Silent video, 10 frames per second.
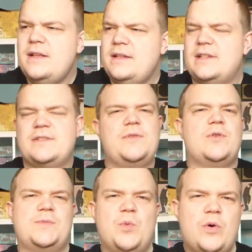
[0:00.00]
There's of
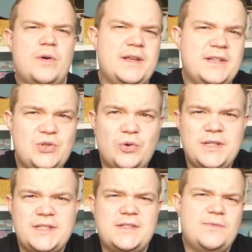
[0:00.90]
course more
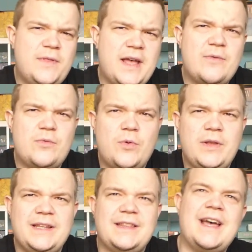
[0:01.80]
choice with how
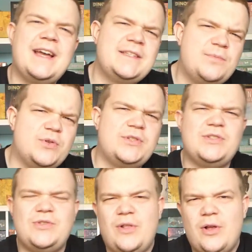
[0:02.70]
rolling the dice,
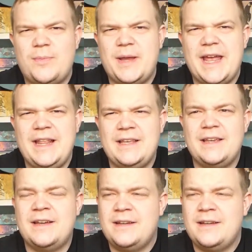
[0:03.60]
pushing your luck mechanic.